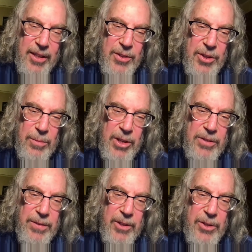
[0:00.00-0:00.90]
you so much
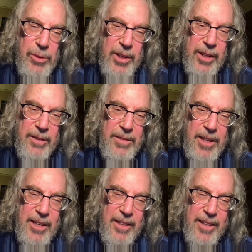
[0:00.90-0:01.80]
for this work that you've
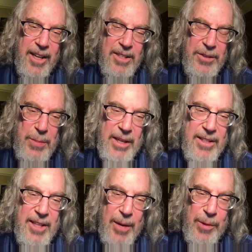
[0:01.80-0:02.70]
done, and thanks for spending
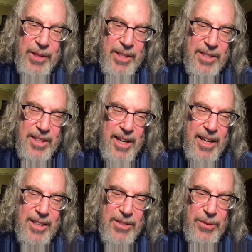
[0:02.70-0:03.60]
time with us tonight.
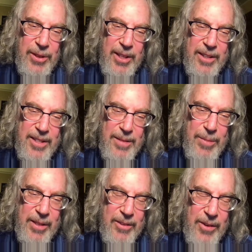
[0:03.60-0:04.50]
It's
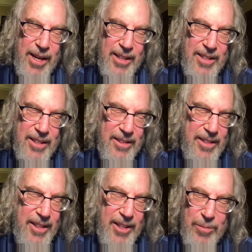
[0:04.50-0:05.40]
been great to
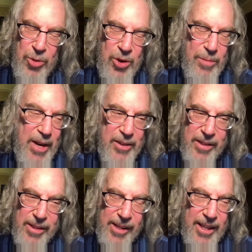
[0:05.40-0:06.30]
hear more about your
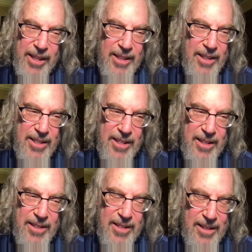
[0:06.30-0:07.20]
thinking on this, and
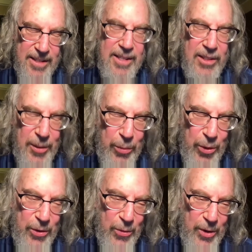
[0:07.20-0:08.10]
it's such
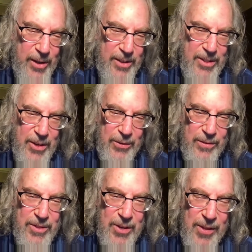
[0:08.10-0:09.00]
important work. So
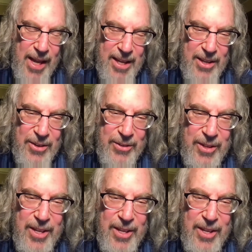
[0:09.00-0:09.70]
thank you.